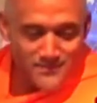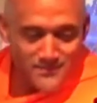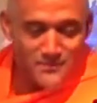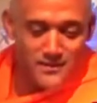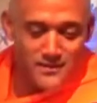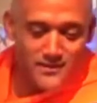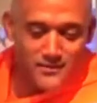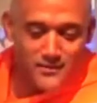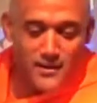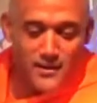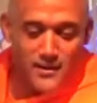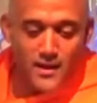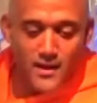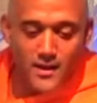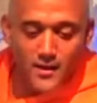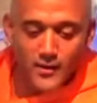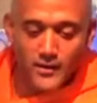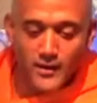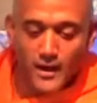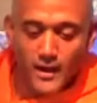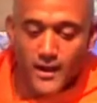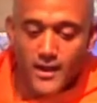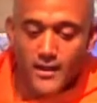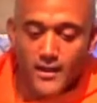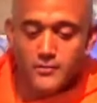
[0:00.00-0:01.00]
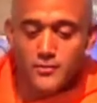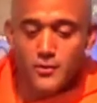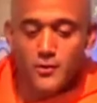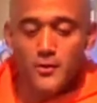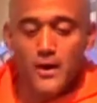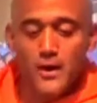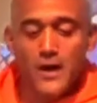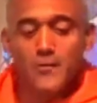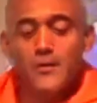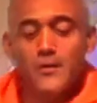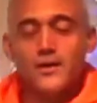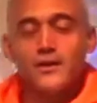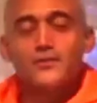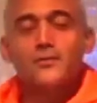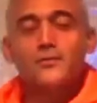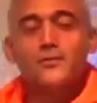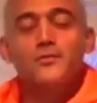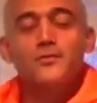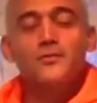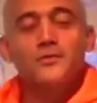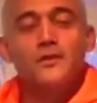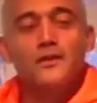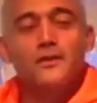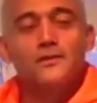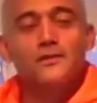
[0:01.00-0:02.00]
But anyway, okay, so I want to do a
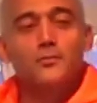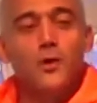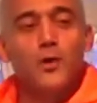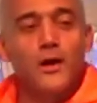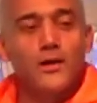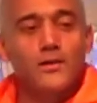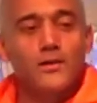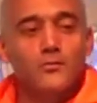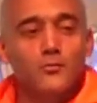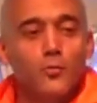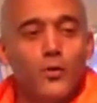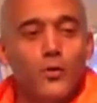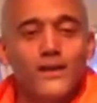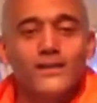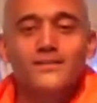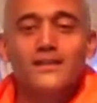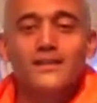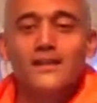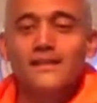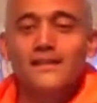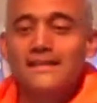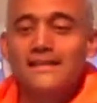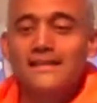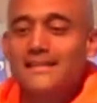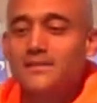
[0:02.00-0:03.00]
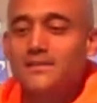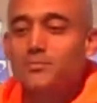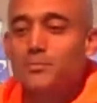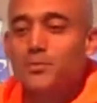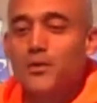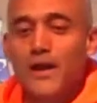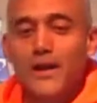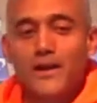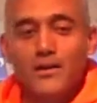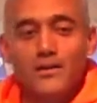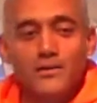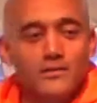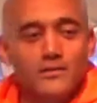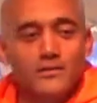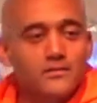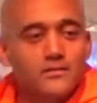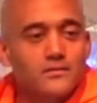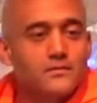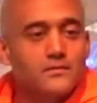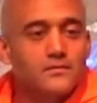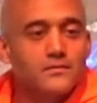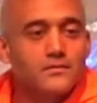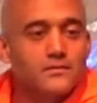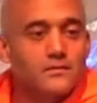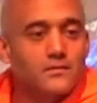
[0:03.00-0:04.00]
few things. One, what exactly is prayer?
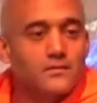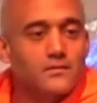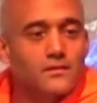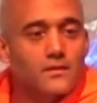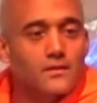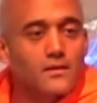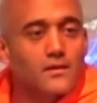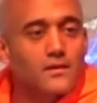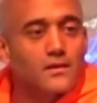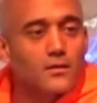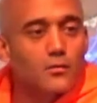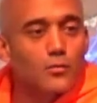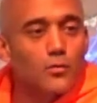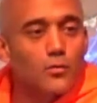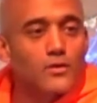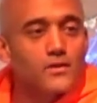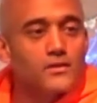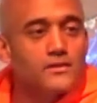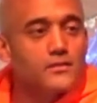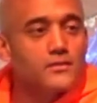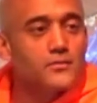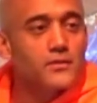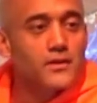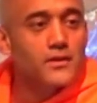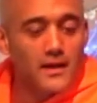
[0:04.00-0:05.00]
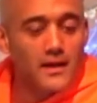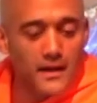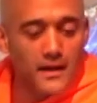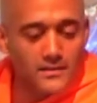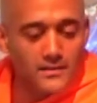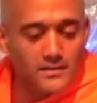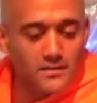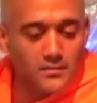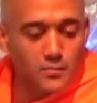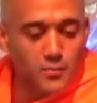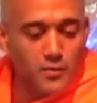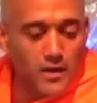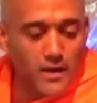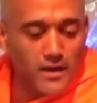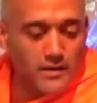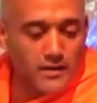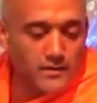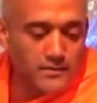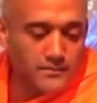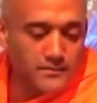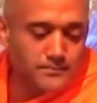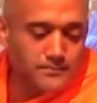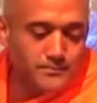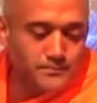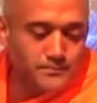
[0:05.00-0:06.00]
What are the different kinds of prayer?